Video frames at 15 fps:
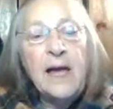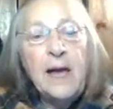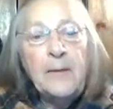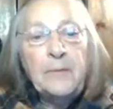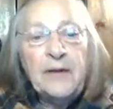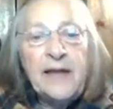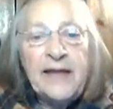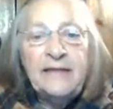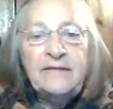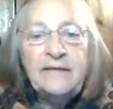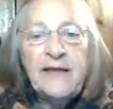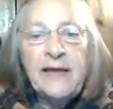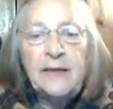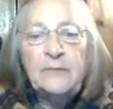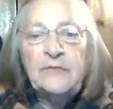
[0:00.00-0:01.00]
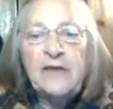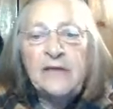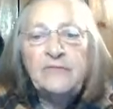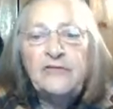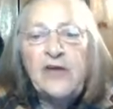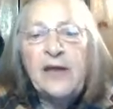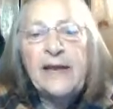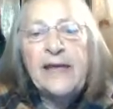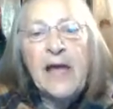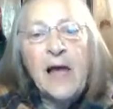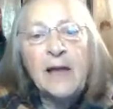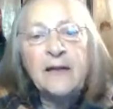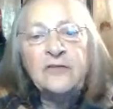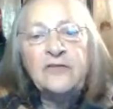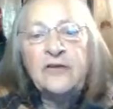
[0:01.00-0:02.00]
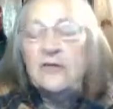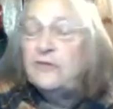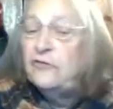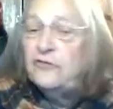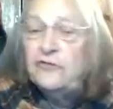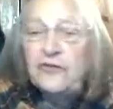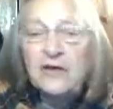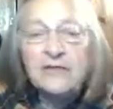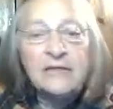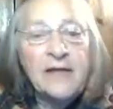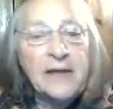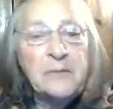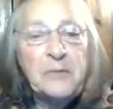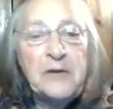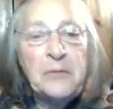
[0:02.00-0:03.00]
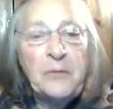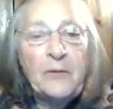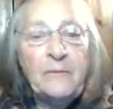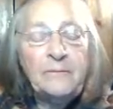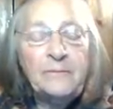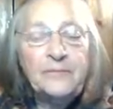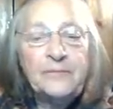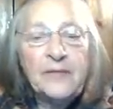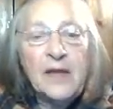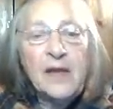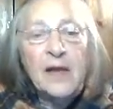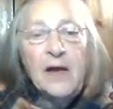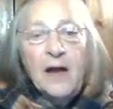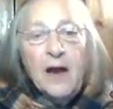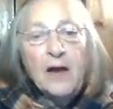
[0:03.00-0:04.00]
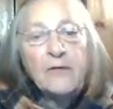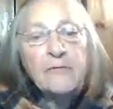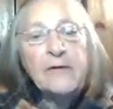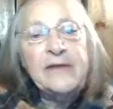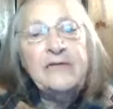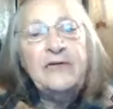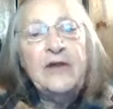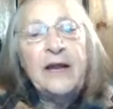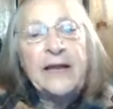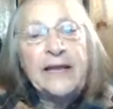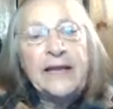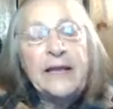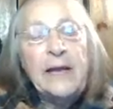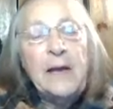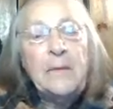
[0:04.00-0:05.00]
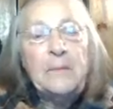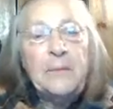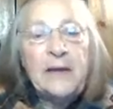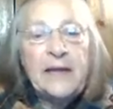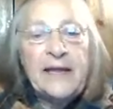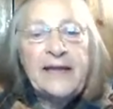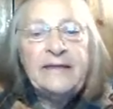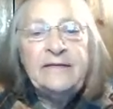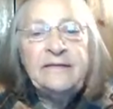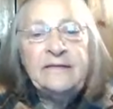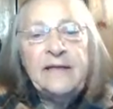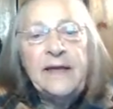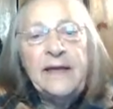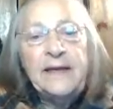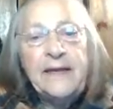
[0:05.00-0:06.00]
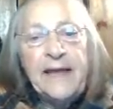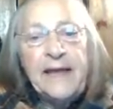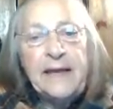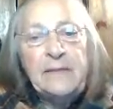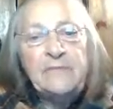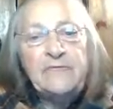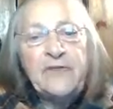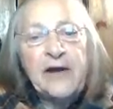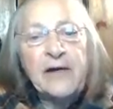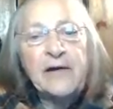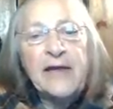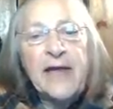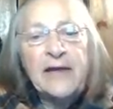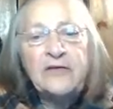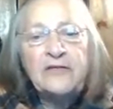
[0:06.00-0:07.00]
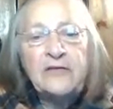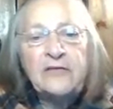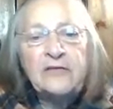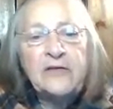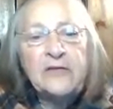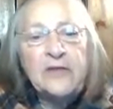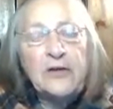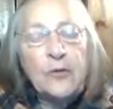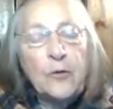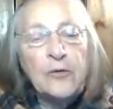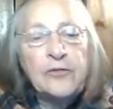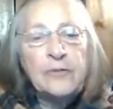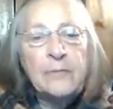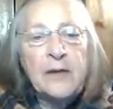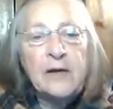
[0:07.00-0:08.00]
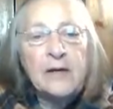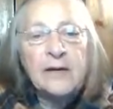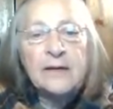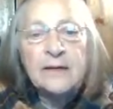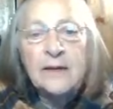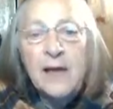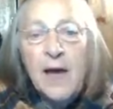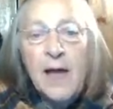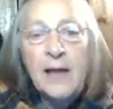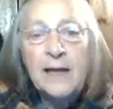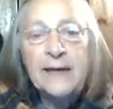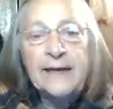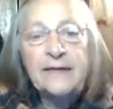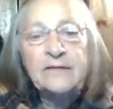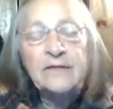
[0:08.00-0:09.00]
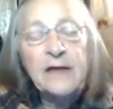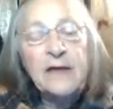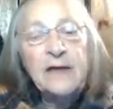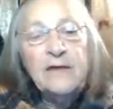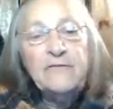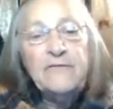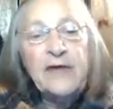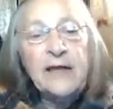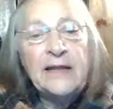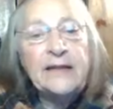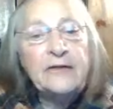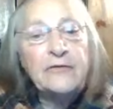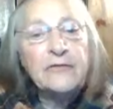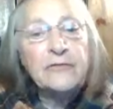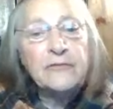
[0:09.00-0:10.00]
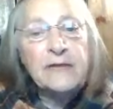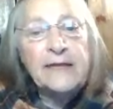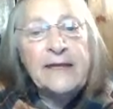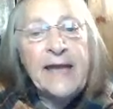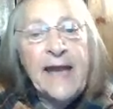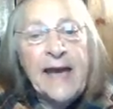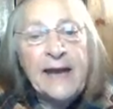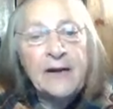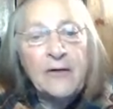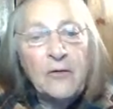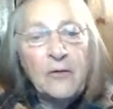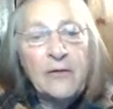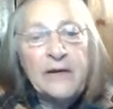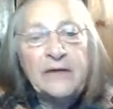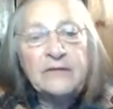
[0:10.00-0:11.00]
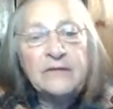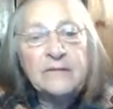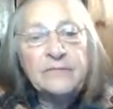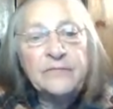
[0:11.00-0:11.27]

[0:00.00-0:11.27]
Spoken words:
Place names have genealogies just like people. Originally, place name variations in the North American colonies fell into 3 categories.